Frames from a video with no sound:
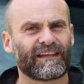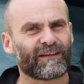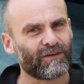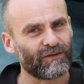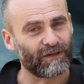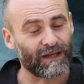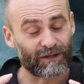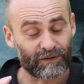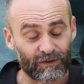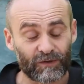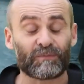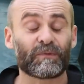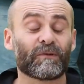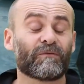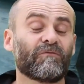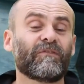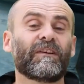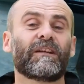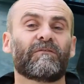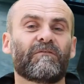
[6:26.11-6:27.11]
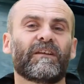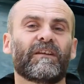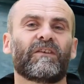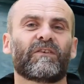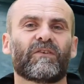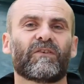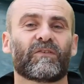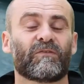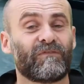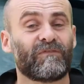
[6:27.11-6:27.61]
It could be really, really
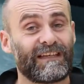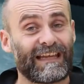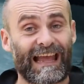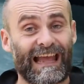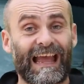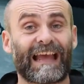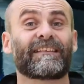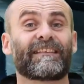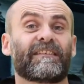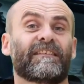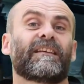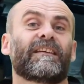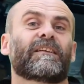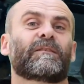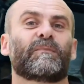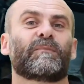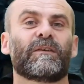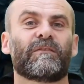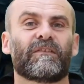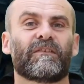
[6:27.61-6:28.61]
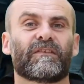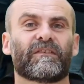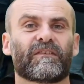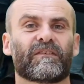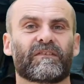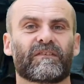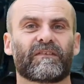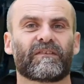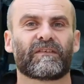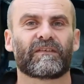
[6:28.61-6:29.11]
good and really add to the
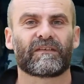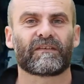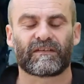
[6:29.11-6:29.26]
experience.